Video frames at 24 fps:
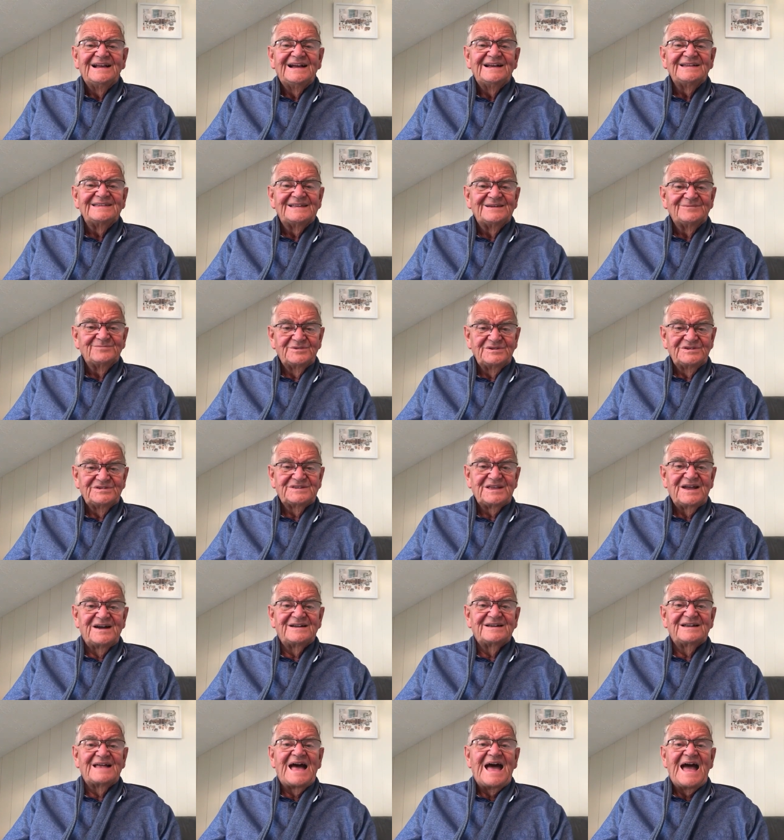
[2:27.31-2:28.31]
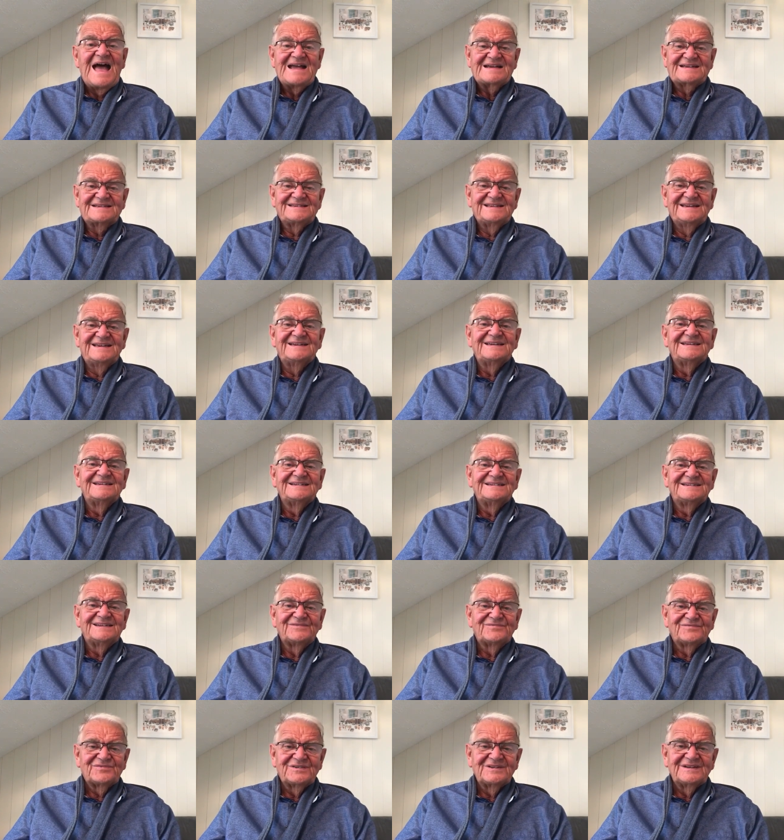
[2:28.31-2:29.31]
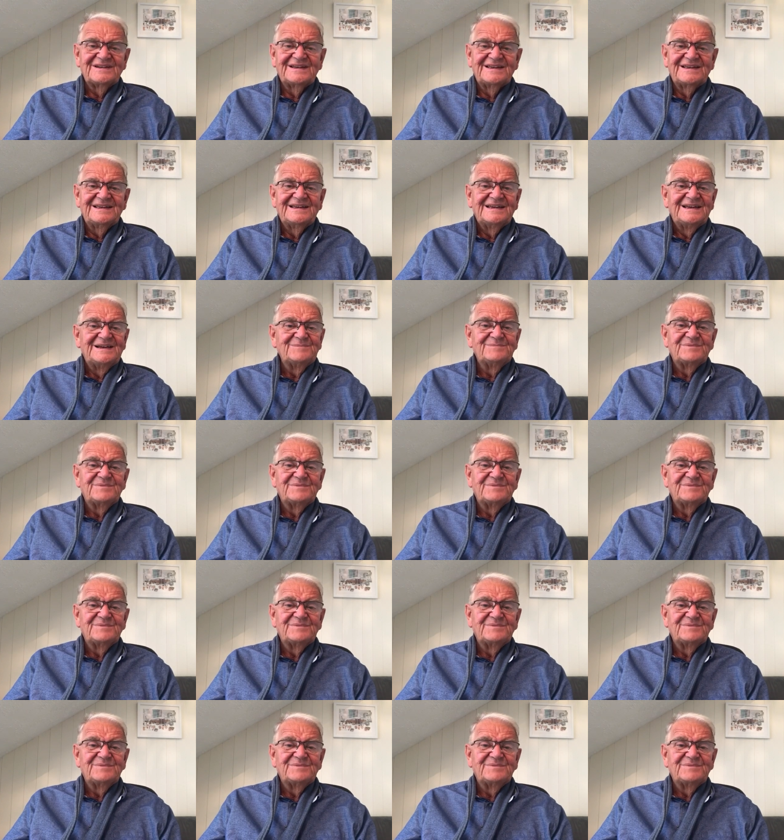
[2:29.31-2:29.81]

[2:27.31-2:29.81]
and then we start acting differently.